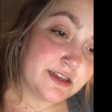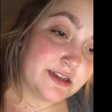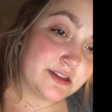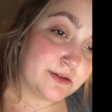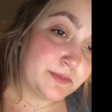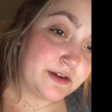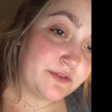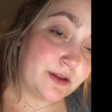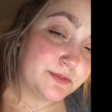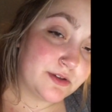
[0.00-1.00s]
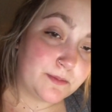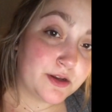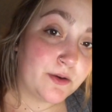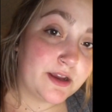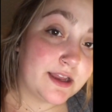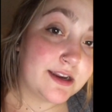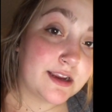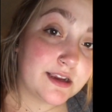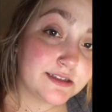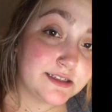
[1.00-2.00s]
a little bit of help, so I'm going to go ahead and
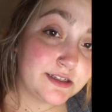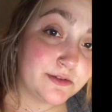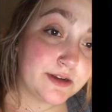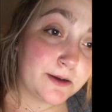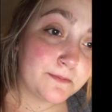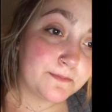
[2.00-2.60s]
continue now.